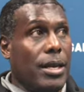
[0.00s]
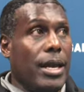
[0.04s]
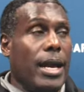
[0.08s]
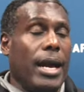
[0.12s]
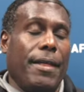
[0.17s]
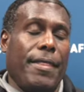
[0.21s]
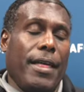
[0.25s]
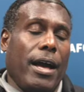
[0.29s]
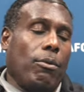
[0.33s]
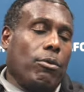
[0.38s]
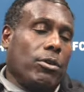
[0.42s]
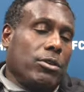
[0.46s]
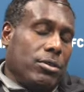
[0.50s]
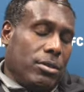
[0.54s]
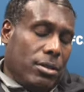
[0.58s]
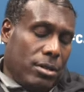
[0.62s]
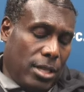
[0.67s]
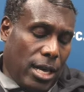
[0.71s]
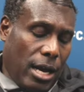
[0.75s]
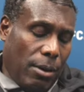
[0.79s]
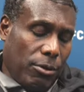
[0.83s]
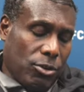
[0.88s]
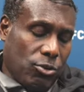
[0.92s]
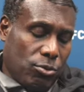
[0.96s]
Yeah,
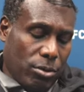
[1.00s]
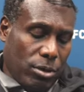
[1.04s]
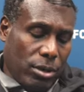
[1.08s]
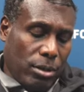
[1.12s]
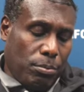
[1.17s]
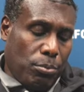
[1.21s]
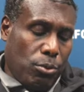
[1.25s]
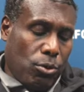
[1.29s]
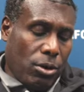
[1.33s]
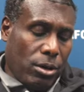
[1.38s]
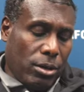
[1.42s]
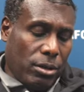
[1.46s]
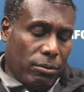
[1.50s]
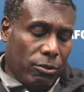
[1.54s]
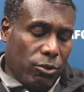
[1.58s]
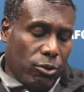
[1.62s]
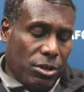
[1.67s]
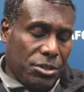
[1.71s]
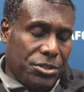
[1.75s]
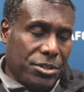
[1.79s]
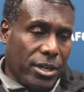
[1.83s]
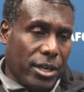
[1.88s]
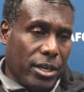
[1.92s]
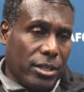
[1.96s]
that was real important.
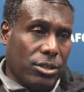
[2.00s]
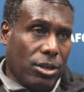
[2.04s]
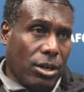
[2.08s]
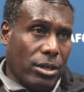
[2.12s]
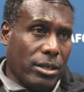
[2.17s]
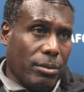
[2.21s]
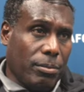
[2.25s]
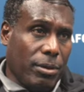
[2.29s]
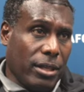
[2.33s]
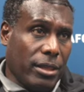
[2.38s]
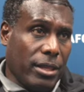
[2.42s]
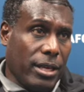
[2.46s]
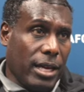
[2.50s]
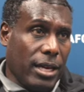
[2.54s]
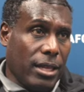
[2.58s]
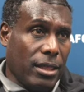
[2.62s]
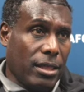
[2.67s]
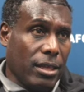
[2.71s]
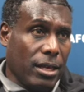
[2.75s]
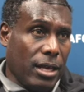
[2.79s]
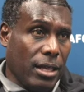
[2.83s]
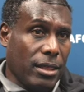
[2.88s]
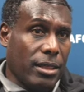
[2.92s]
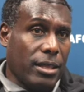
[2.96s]
Chris and I talked about that
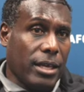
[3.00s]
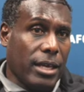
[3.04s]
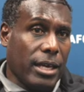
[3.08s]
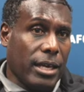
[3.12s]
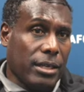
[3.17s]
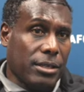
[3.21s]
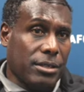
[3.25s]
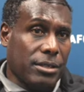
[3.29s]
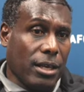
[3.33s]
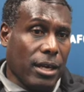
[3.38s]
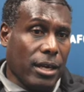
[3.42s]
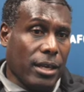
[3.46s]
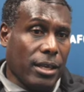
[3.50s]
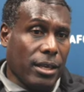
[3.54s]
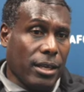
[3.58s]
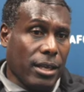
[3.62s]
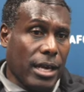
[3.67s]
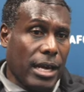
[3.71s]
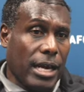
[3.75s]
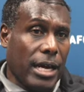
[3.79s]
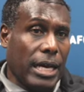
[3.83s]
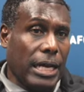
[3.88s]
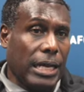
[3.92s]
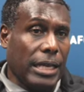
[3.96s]
at the end. It's like,
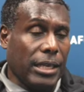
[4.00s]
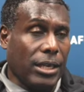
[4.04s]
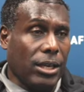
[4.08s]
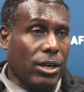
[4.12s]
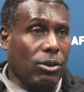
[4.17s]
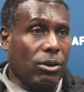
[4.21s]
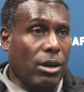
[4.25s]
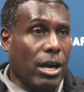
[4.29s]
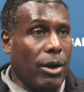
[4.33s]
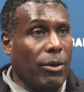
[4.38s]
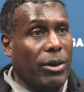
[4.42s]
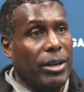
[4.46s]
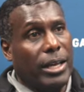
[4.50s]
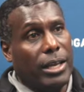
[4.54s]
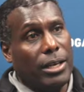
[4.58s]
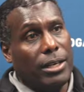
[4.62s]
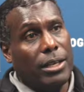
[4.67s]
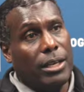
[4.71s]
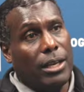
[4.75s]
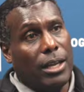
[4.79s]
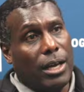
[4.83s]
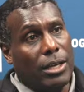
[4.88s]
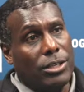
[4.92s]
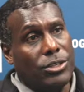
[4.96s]
yeah, you know, how it
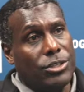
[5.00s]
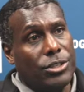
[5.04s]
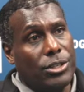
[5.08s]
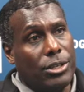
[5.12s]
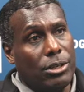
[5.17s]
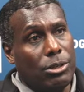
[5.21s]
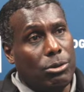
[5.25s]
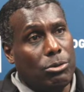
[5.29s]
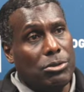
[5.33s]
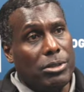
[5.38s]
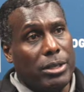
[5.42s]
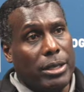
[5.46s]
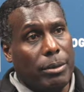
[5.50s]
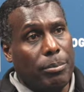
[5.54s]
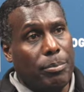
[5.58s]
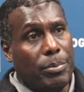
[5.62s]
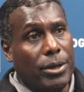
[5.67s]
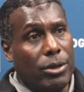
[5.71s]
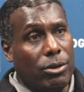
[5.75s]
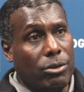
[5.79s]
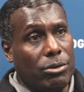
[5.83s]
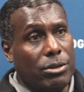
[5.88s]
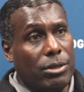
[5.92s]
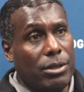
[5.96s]
ended last year, losing in
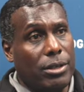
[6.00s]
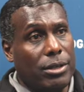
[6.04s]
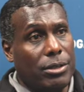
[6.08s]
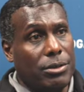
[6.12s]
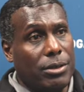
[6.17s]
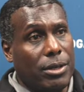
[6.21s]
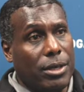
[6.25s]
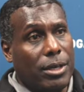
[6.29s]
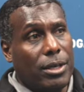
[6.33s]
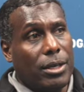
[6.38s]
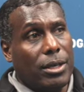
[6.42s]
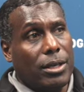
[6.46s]
penalties.